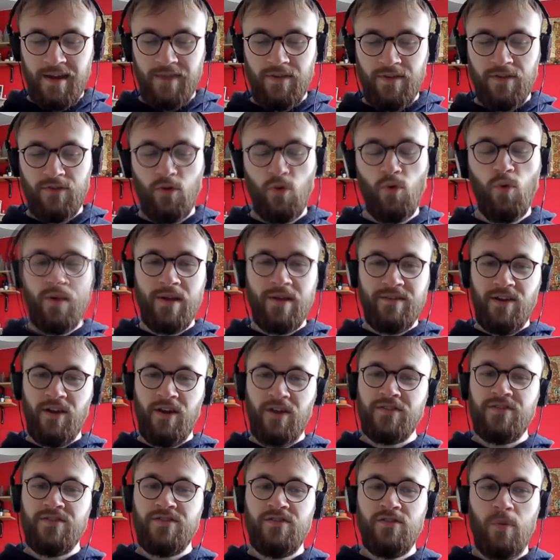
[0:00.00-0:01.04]
There's always like
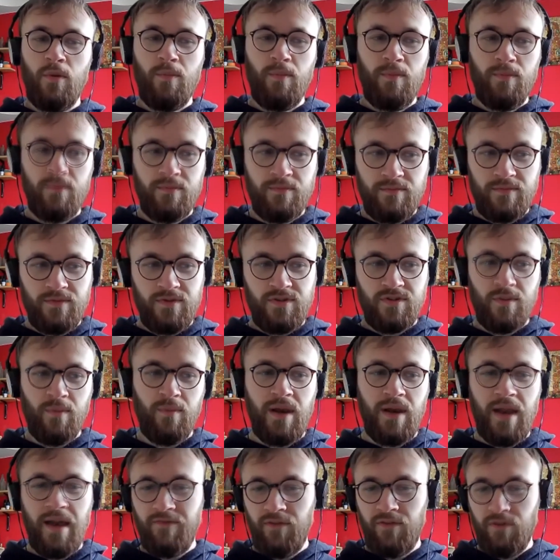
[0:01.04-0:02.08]
some
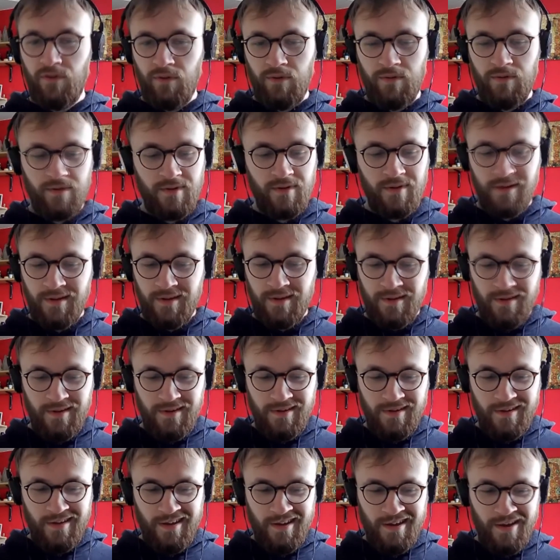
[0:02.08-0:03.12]
level
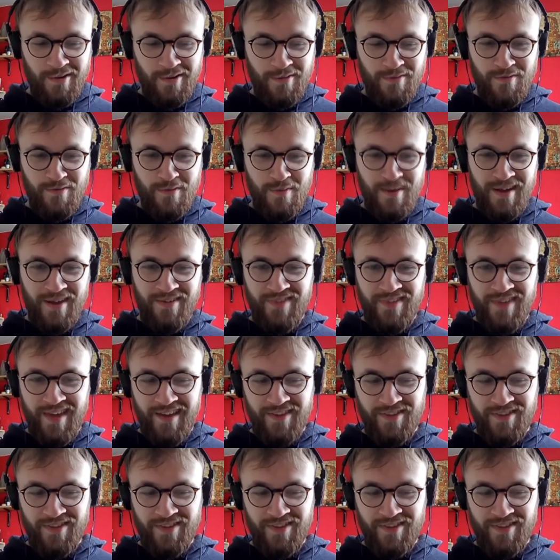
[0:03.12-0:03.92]
of it being there.